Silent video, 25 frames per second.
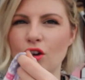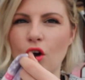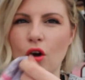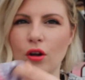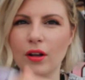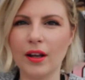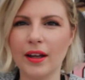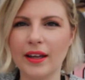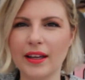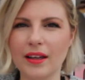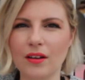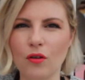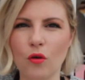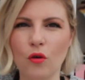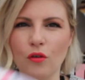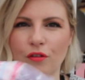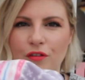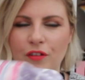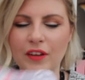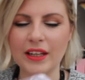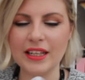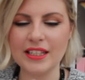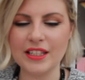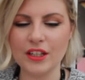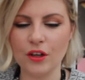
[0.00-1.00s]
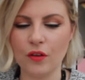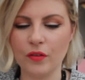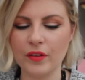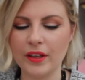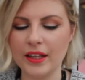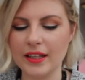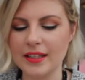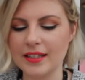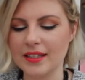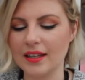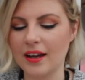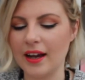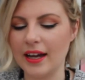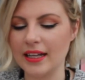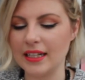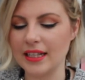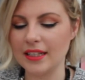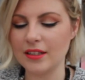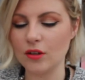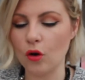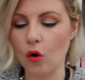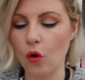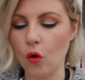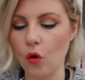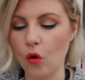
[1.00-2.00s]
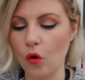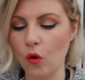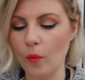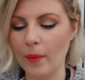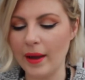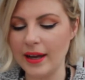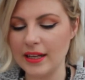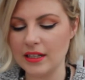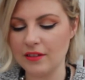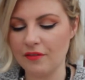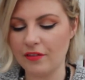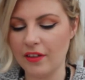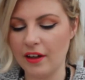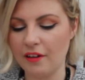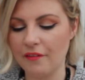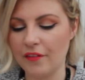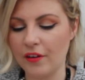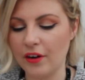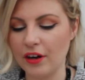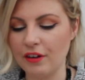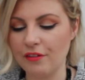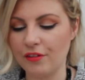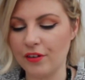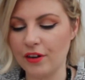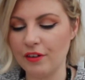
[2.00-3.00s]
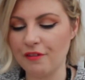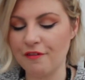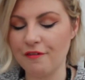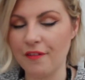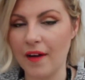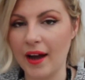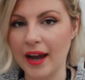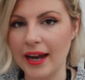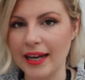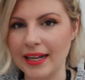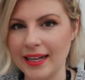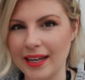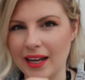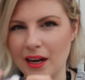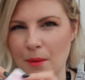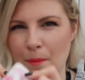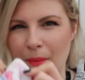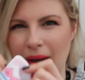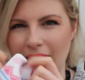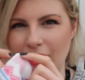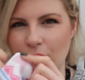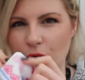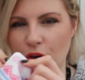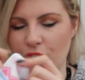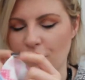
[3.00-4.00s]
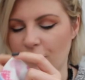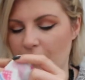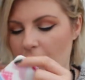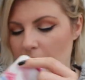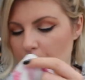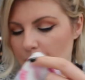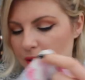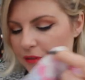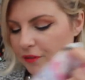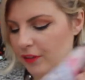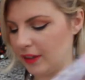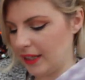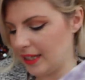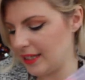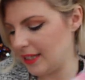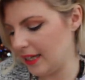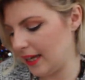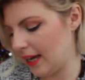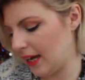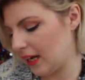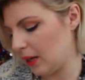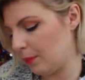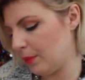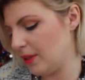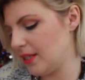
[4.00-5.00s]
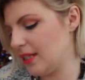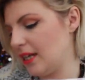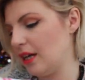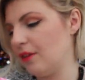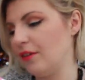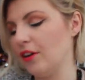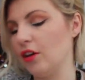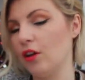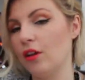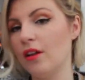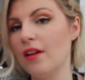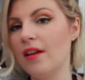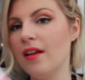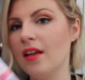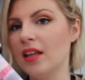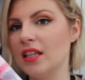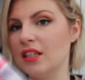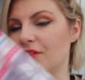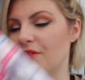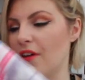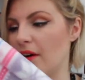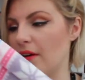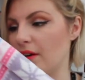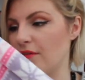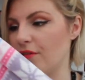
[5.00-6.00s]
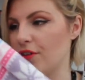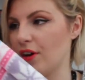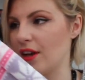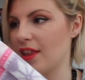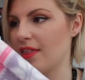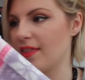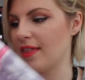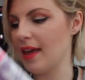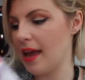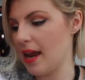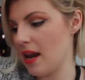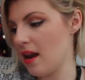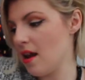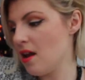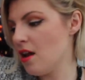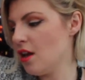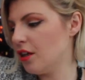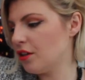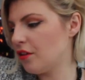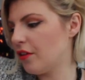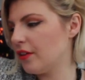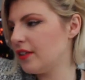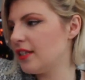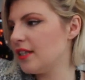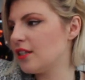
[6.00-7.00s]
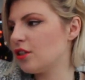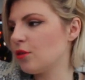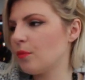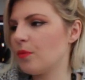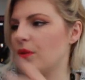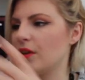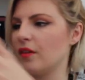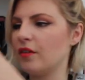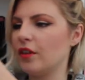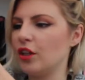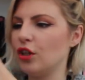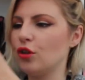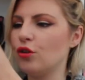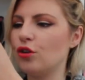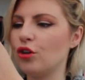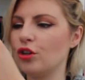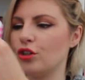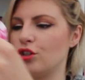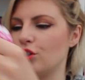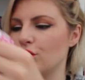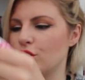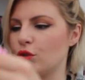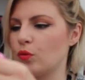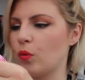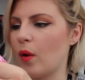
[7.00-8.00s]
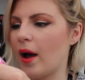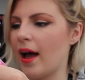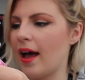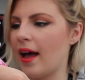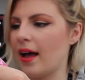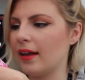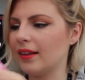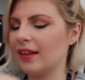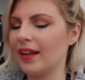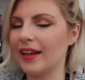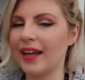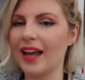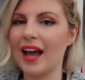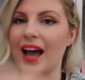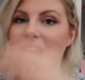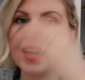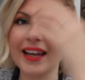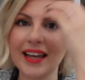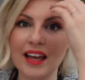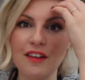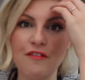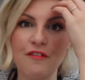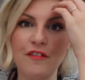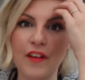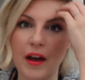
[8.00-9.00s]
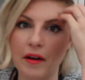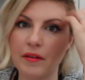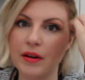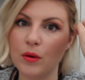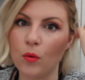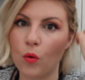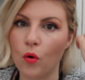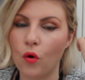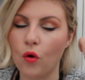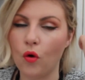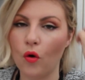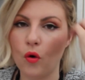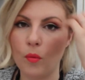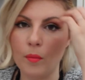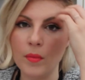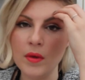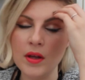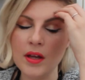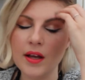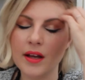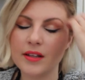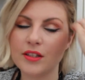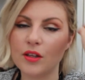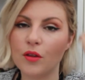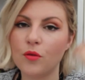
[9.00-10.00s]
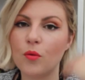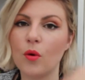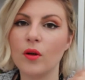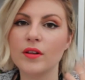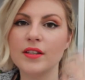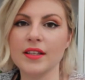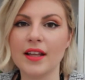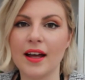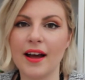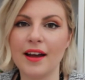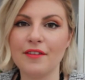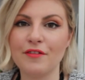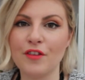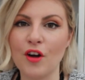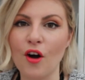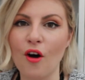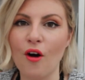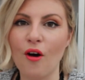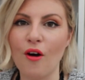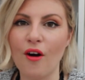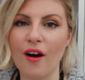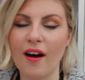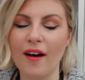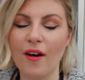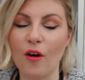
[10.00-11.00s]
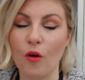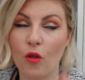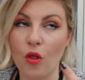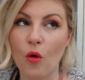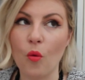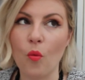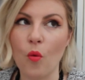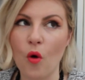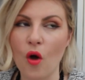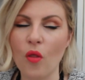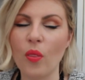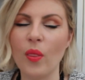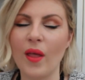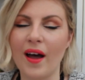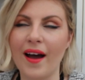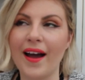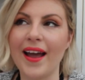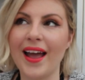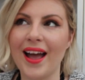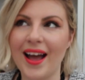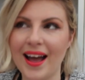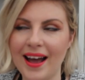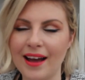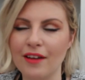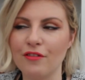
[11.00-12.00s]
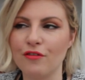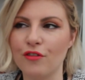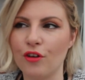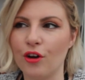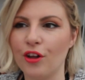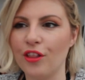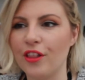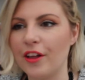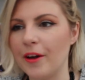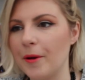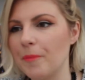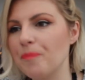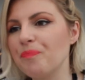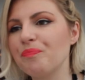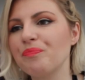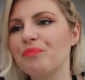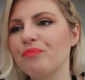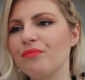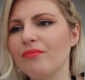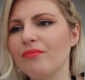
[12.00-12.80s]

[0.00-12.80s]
not like all fleecy on the inside. It's all made of that very fine kind of microfiber fleecy kind of material. It's very thin. So this is something that you could just wear, like I get very warm. So the ones that I've got, or the one that I have rather,